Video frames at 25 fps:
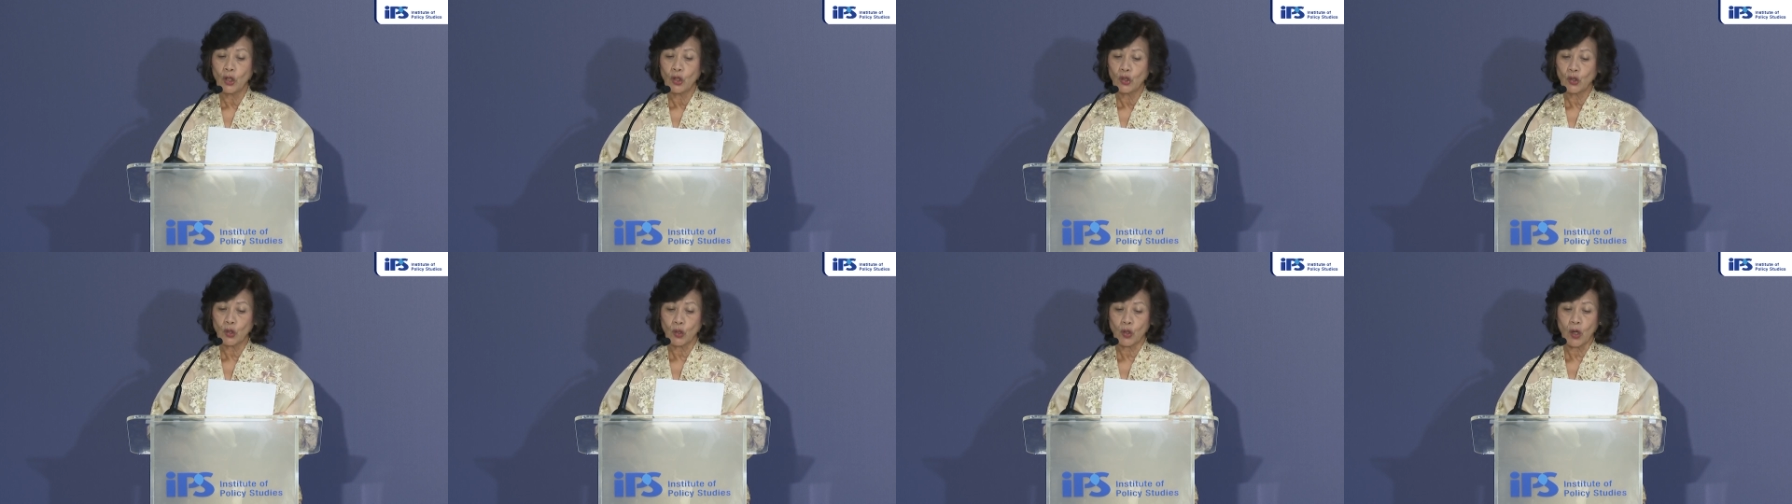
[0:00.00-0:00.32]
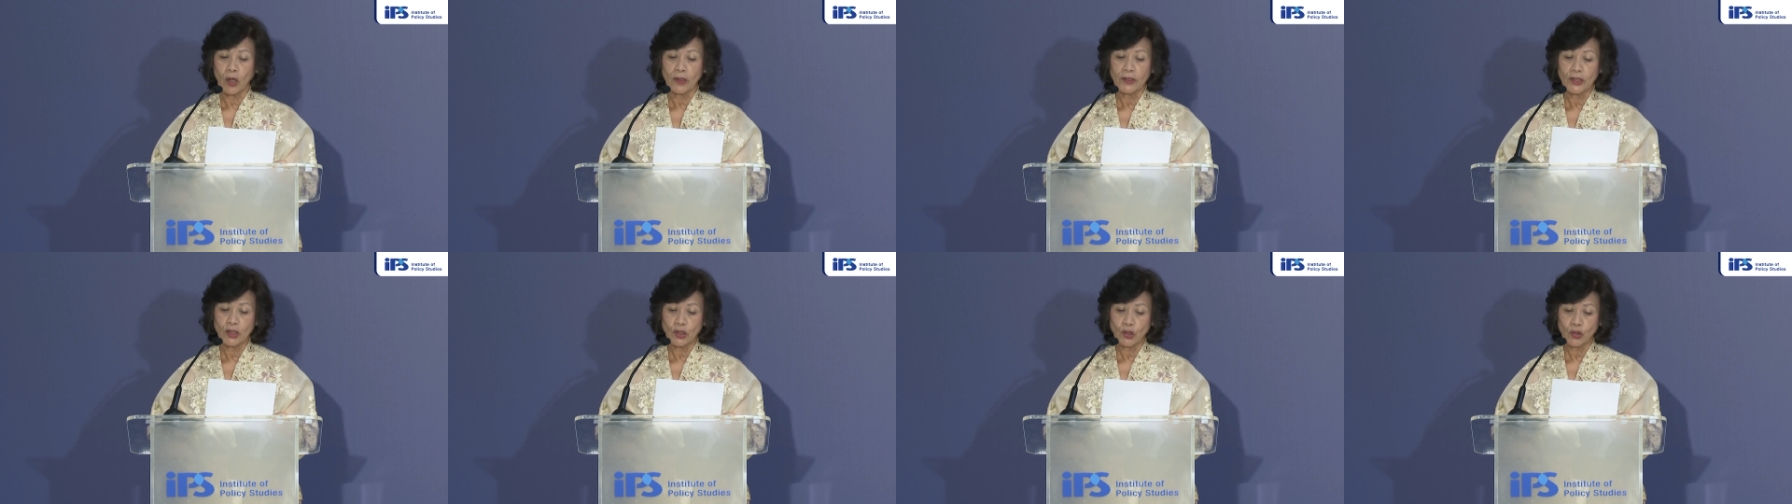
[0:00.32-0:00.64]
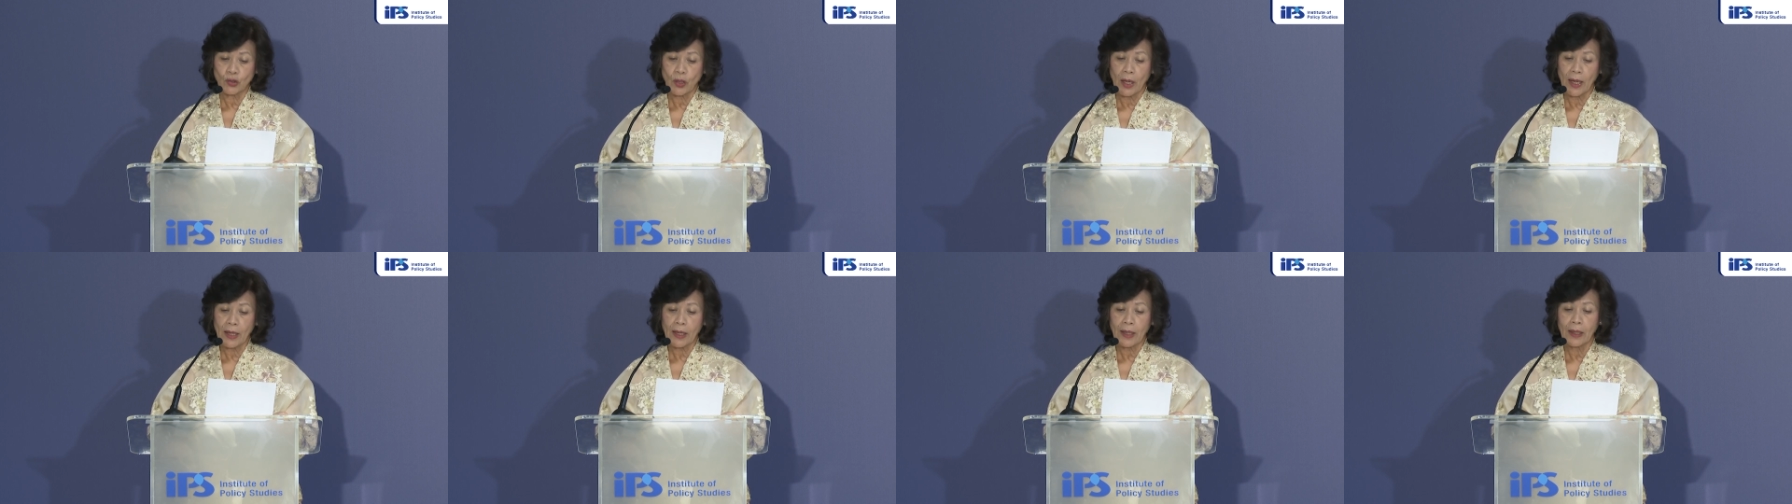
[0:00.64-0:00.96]
to
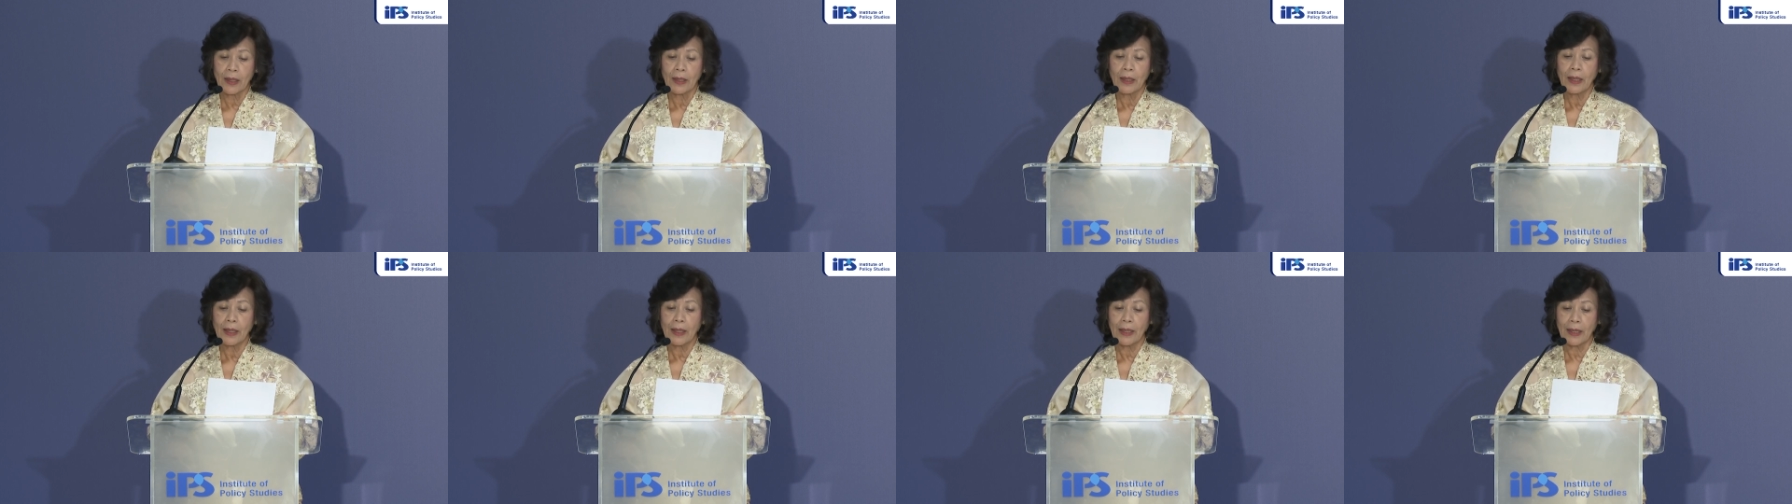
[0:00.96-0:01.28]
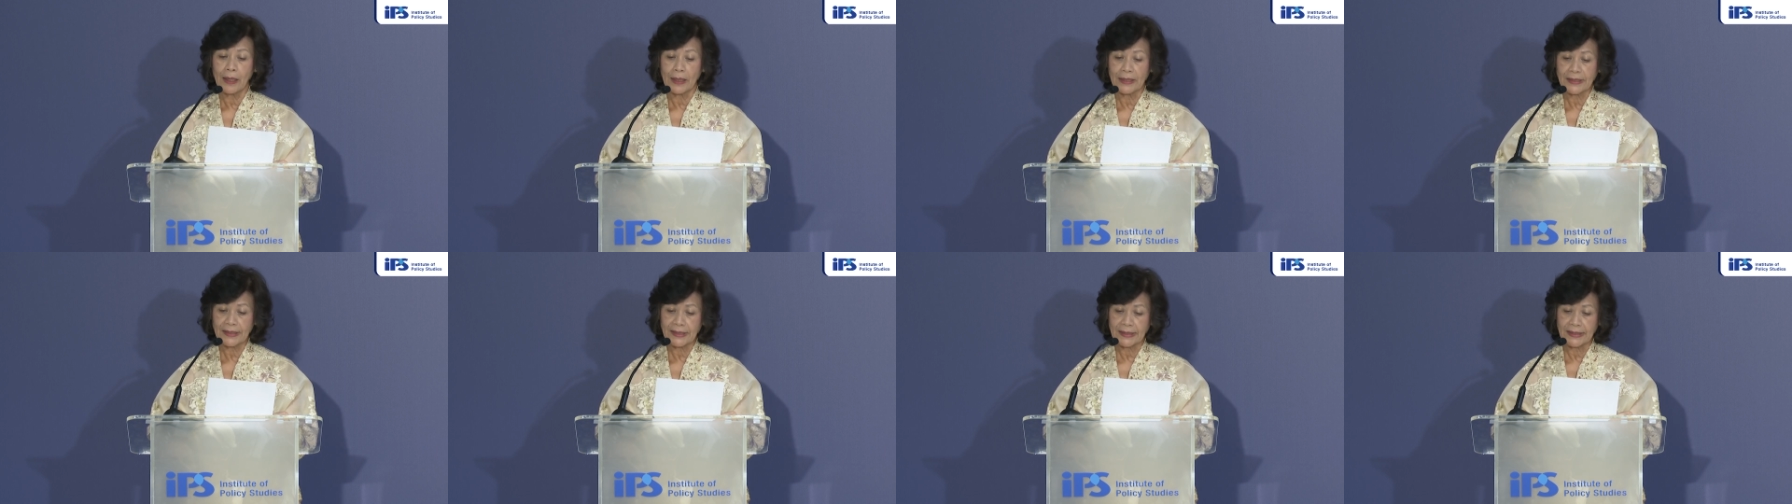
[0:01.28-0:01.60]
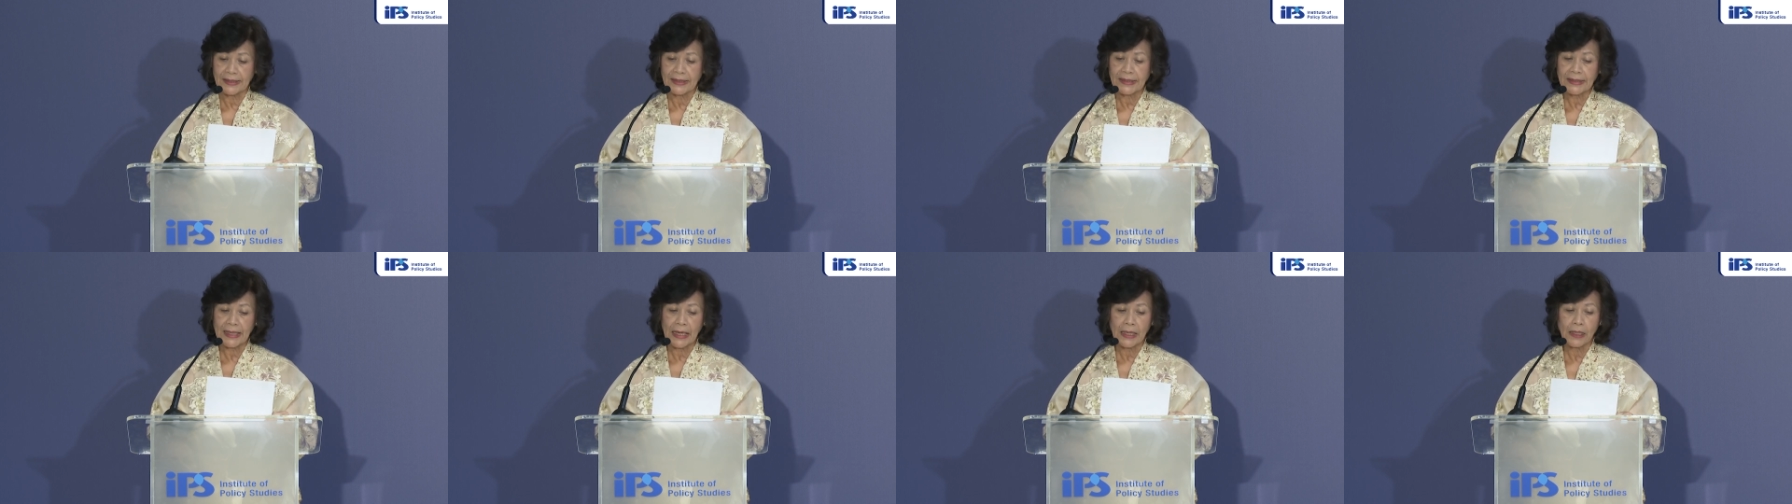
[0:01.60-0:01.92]
construct a
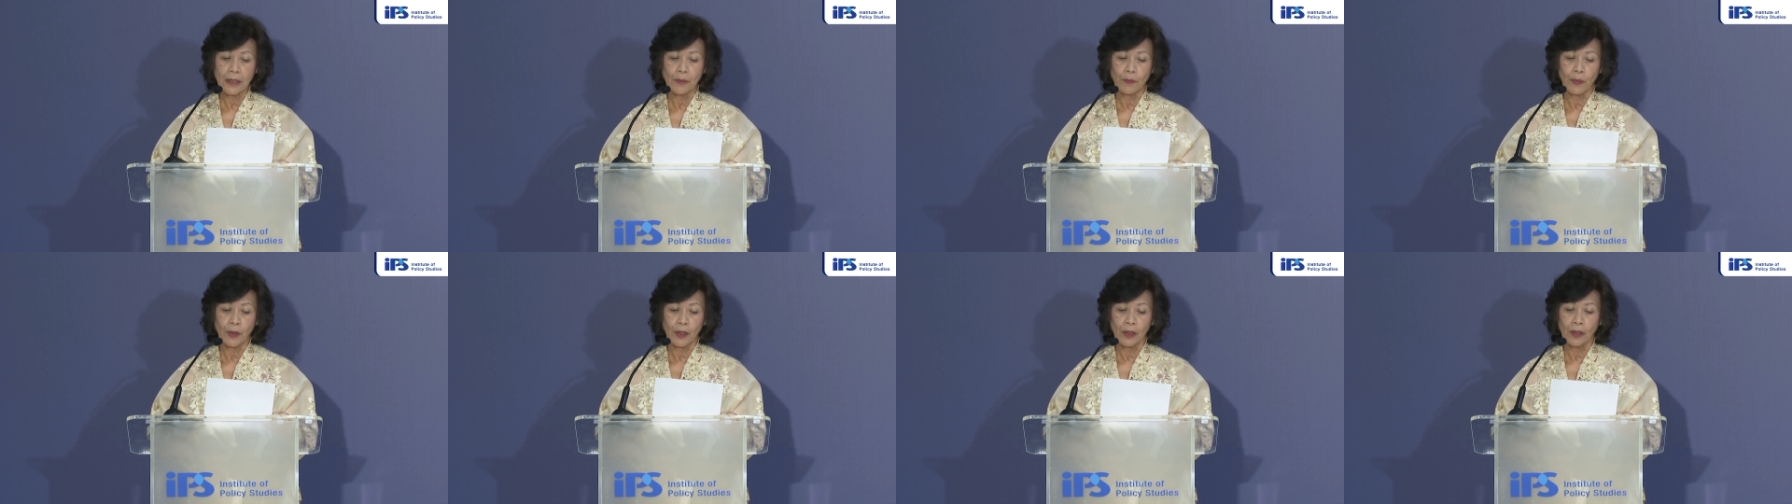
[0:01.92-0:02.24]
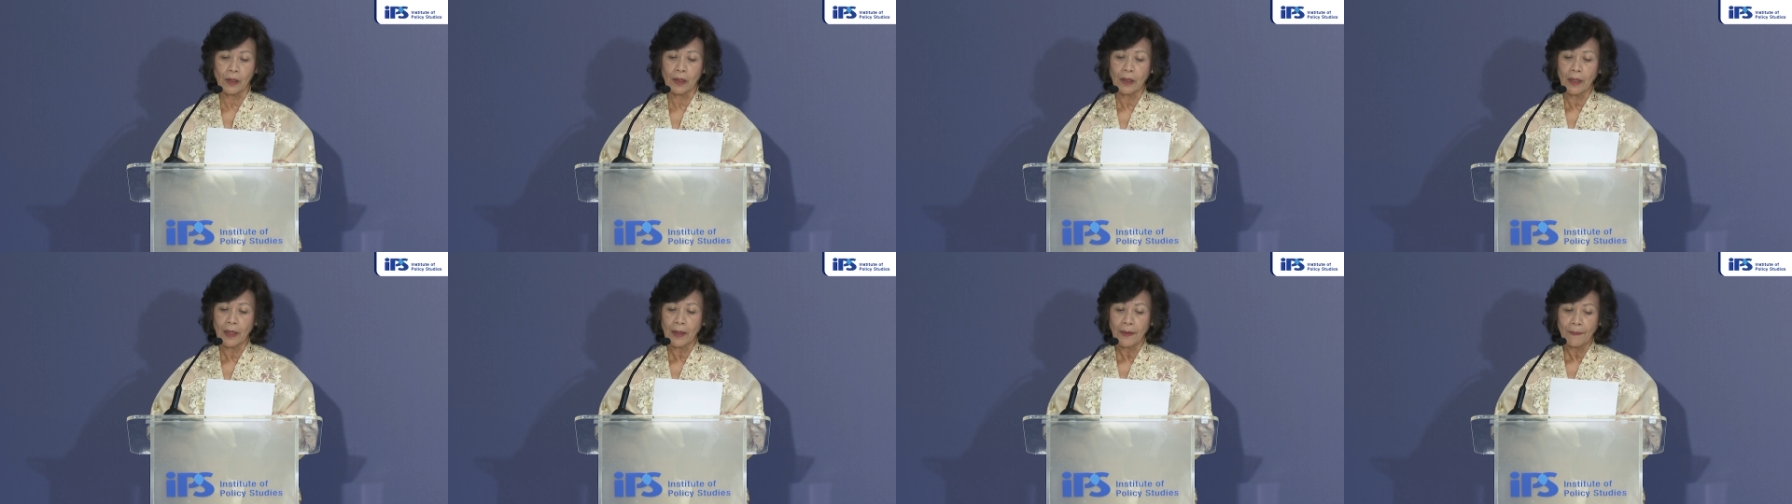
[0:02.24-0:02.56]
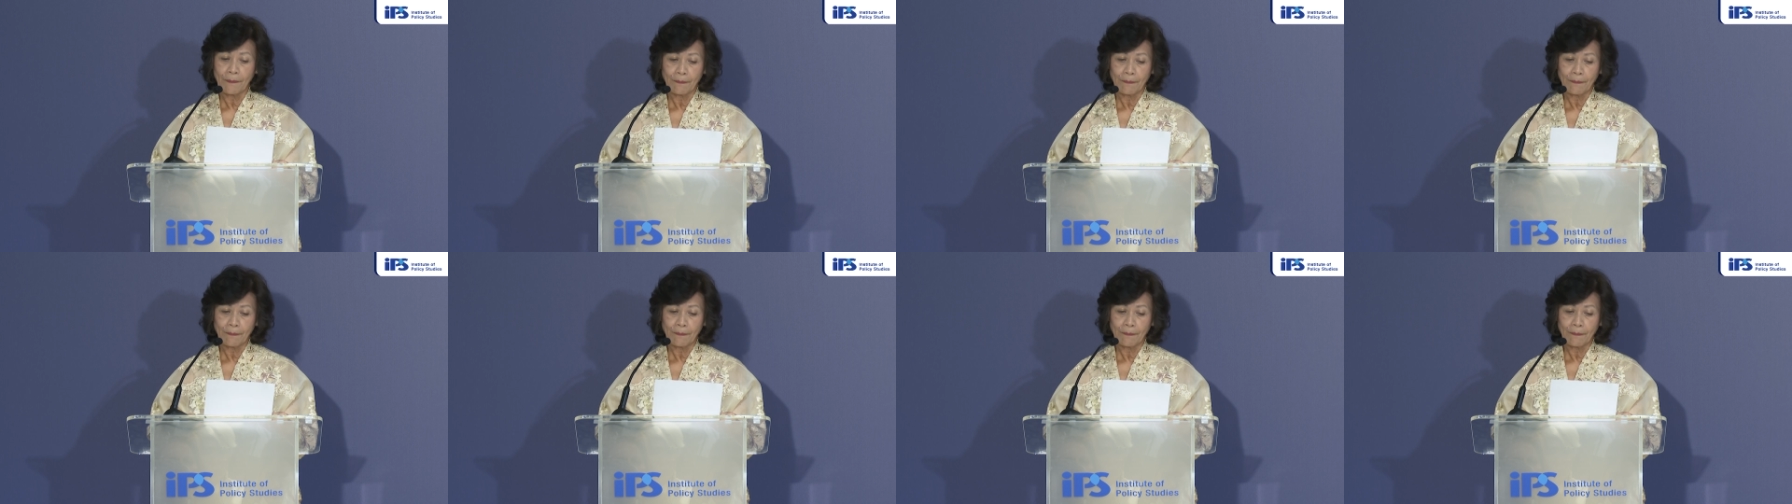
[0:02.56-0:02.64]
sustainable,